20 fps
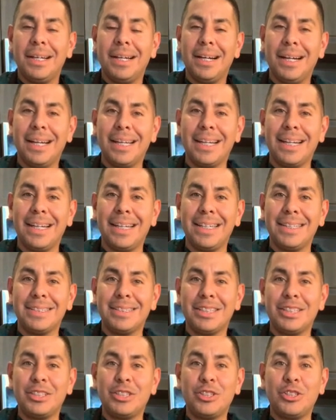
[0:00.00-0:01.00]
Hi
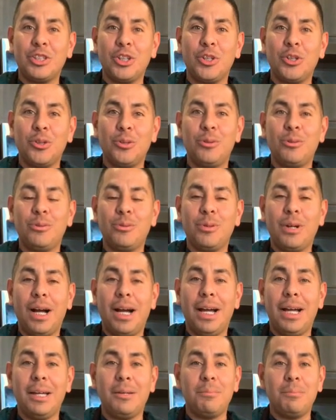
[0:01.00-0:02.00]
guys, so
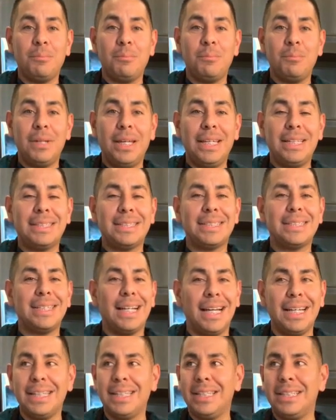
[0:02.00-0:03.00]
I'm
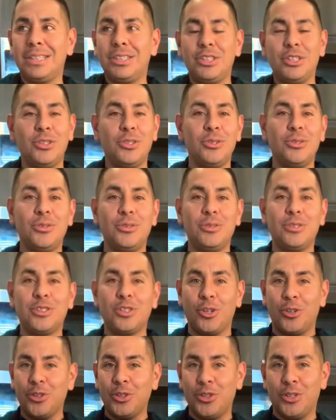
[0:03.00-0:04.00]
excited to
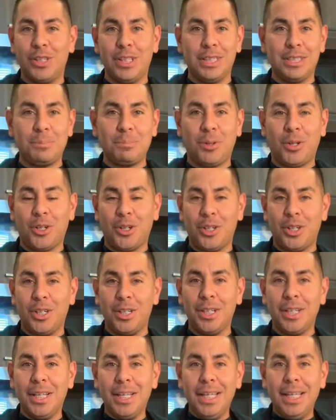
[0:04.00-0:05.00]
show you this
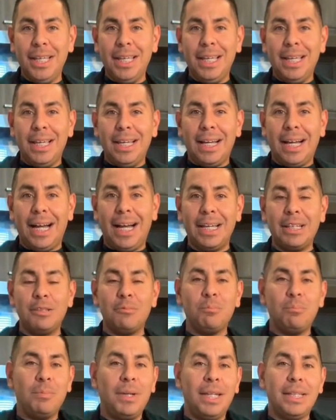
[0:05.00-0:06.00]
part. I
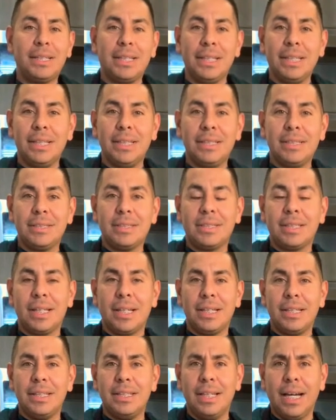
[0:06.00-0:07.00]
made these
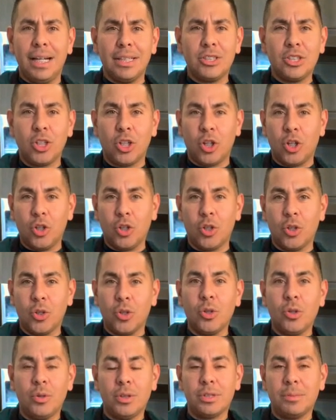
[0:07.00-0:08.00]
not too long
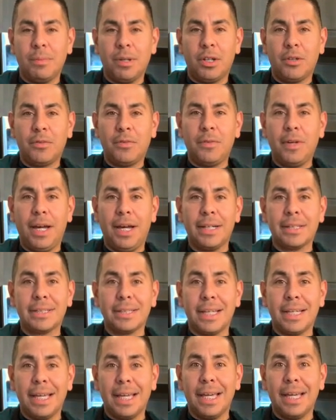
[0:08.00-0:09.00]
ago, as a matter of
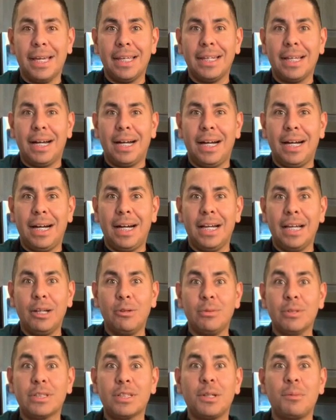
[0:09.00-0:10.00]
fact, and I
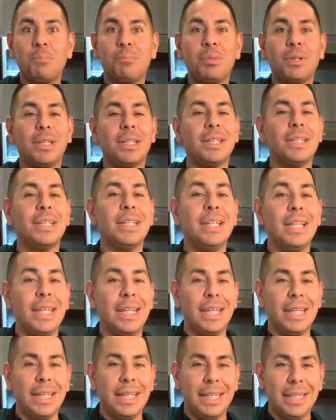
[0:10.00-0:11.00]
was
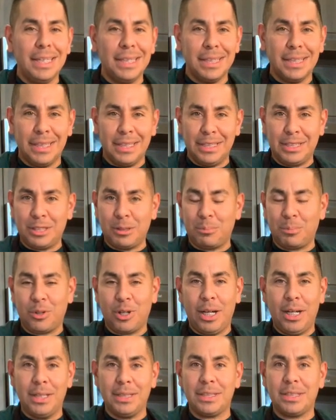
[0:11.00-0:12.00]
completely
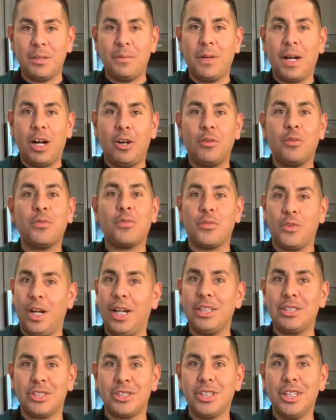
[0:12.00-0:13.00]
surprised of how
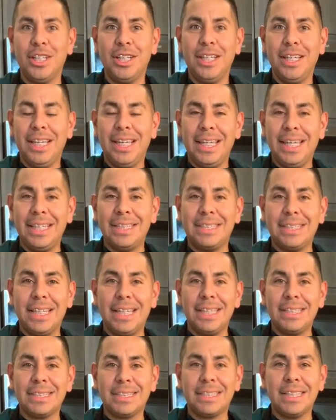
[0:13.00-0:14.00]
fresh it
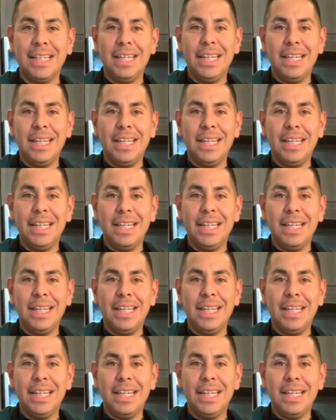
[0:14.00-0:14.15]
tastes.